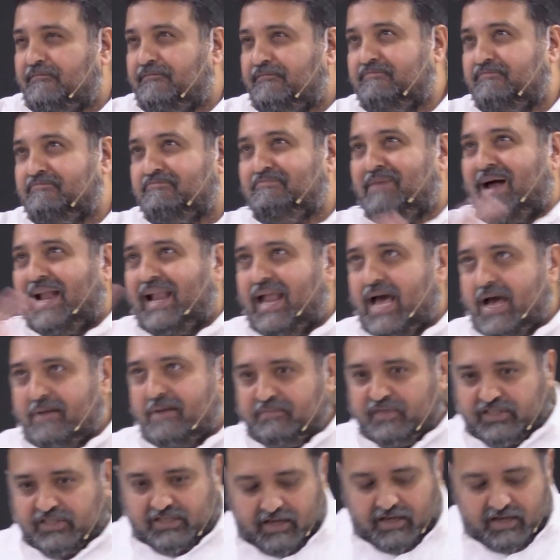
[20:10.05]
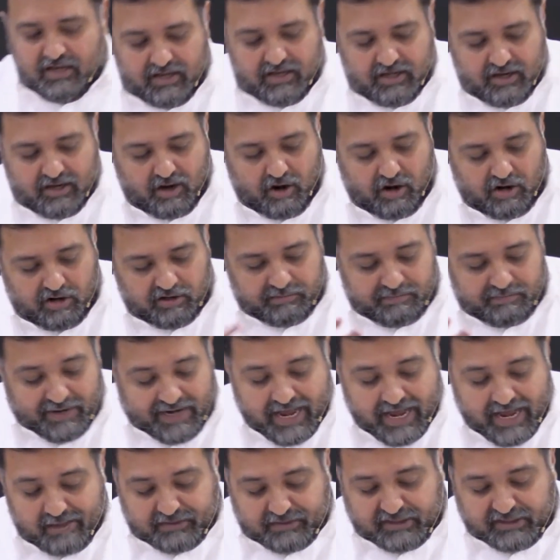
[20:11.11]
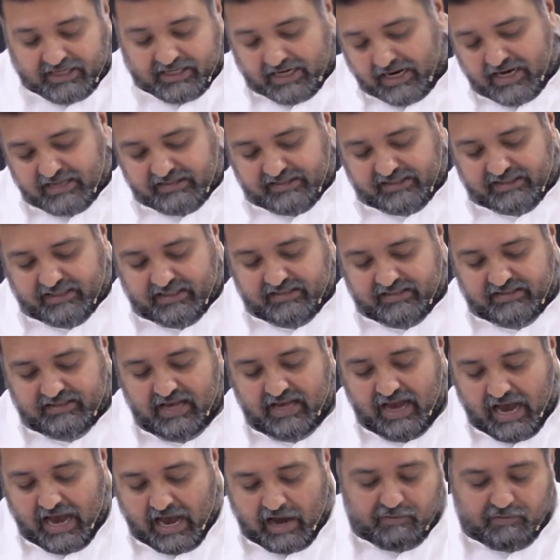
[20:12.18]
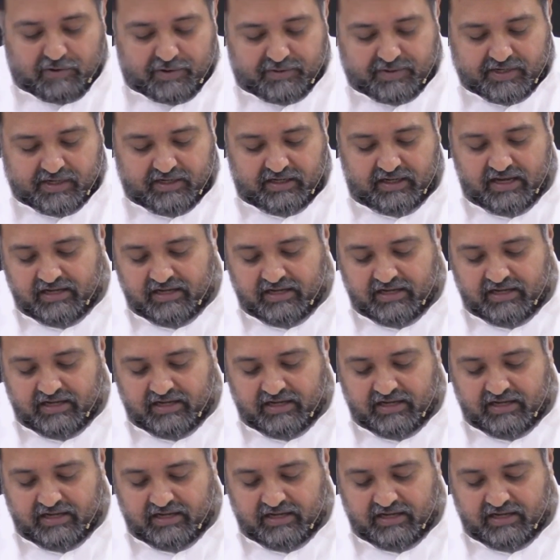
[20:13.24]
Balaam's curses, however,